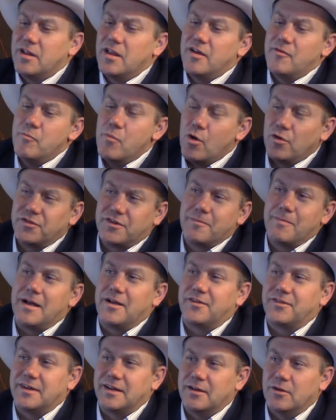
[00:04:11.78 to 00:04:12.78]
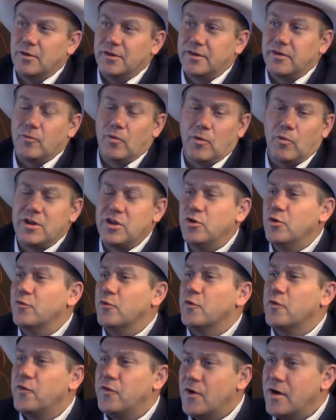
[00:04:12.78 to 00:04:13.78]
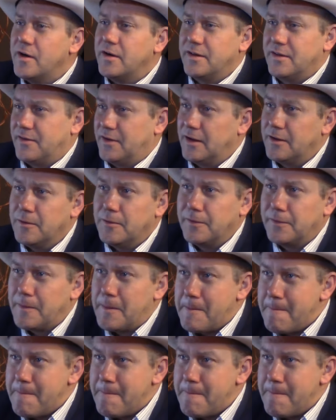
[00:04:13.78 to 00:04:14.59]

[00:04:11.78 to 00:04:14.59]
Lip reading: you love most about St. Louis? What do you do for fun in St. Louis?